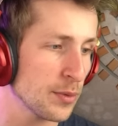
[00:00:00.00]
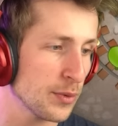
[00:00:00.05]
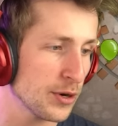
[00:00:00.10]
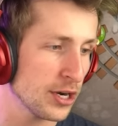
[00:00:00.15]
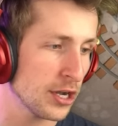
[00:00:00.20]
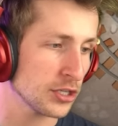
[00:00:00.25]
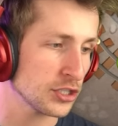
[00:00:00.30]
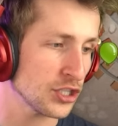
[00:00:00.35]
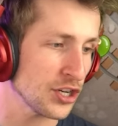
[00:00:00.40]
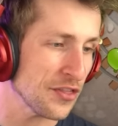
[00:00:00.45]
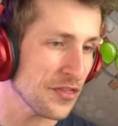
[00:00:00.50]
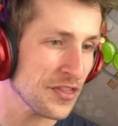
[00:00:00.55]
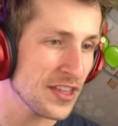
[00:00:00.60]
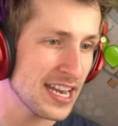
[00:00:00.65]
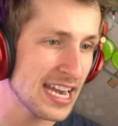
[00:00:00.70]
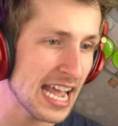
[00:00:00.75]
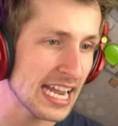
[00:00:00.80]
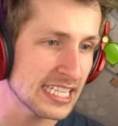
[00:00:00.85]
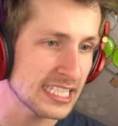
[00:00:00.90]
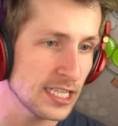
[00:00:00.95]
production. The
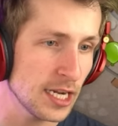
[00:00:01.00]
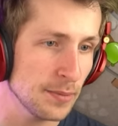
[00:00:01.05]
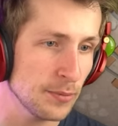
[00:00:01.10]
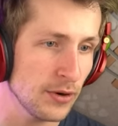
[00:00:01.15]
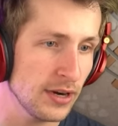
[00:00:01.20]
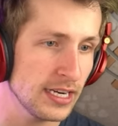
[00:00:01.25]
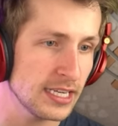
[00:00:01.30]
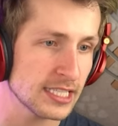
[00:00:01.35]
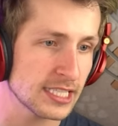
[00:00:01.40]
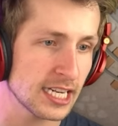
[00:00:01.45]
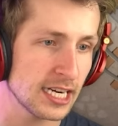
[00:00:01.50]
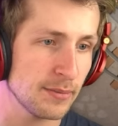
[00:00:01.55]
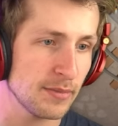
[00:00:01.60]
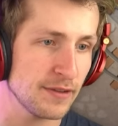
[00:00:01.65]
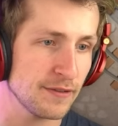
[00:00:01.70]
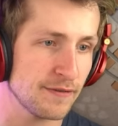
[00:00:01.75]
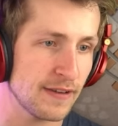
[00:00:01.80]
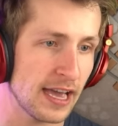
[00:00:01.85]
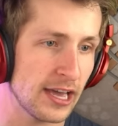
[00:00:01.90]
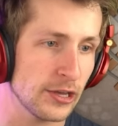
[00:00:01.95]
next upgrade is gonna be
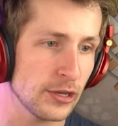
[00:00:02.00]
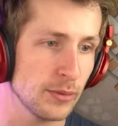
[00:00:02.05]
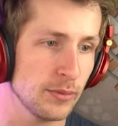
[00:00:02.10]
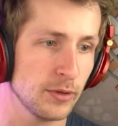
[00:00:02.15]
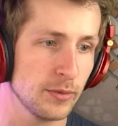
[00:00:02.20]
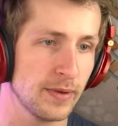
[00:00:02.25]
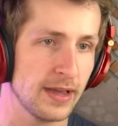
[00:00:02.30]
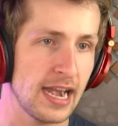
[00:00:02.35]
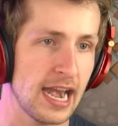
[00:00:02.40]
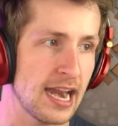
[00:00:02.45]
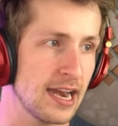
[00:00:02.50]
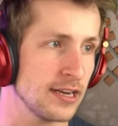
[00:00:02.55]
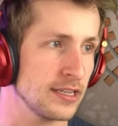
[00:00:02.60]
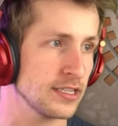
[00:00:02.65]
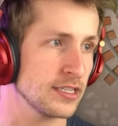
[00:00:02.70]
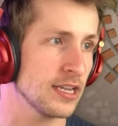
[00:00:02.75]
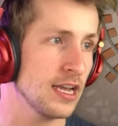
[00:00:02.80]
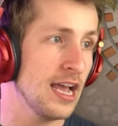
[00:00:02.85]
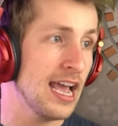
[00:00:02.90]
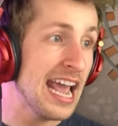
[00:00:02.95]
valuable
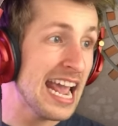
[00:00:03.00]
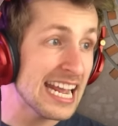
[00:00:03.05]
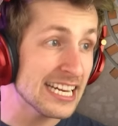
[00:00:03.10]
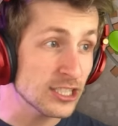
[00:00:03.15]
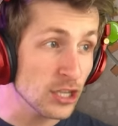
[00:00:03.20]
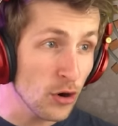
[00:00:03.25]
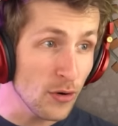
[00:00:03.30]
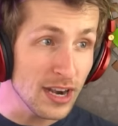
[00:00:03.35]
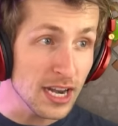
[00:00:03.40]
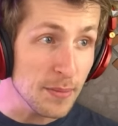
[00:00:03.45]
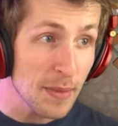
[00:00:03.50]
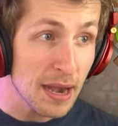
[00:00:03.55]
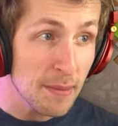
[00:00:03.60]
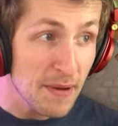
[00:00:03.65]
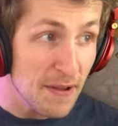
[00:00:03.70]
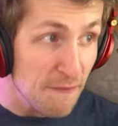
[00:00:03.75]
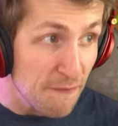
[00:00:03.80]
bananas. It's already made me